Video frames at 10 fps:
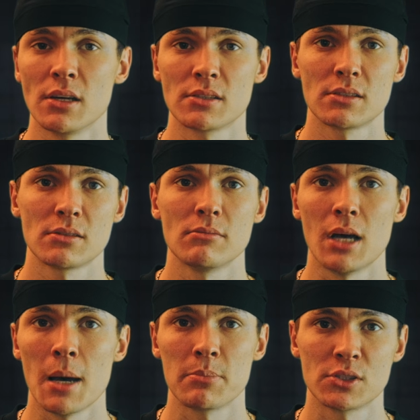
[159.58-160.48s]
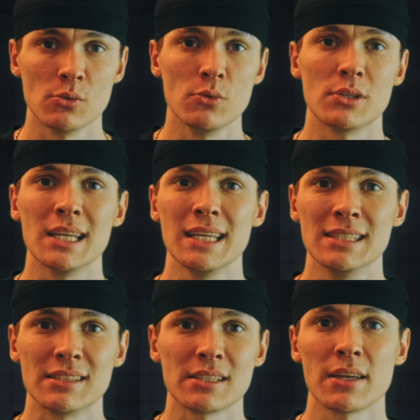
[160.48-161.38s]
does
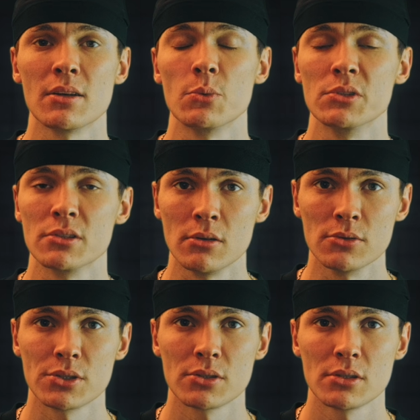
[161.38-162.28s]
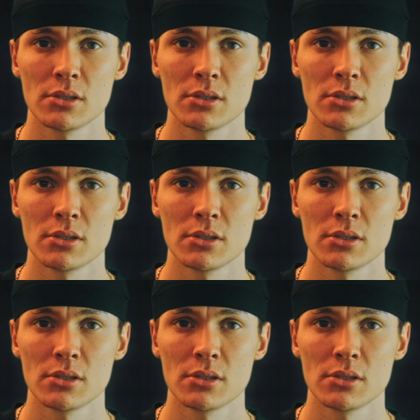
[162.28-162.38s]
absolutely insane results.